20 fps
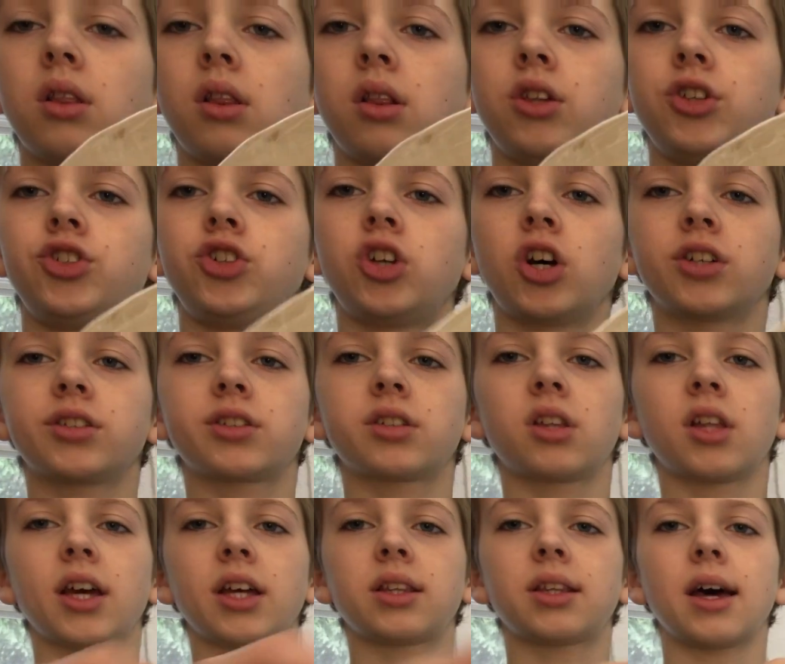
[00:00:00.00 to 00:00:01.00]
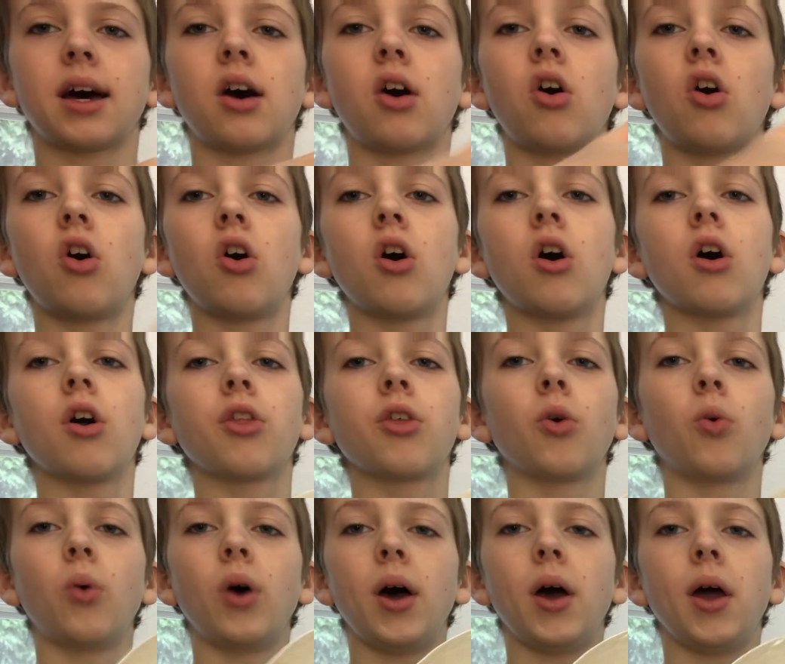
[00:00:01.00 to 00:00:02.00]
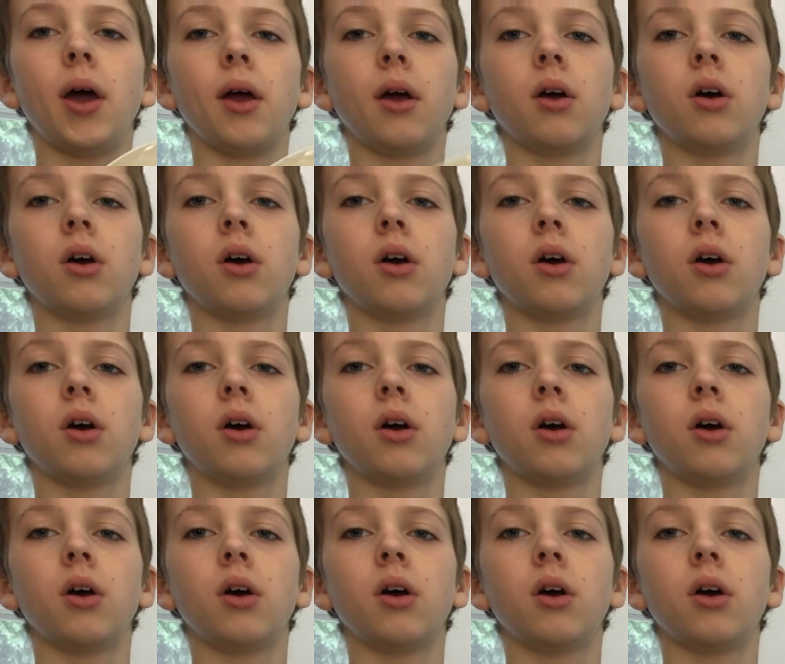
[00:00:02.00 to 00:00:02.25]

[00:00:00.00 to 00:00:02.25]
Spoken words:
just like that all the way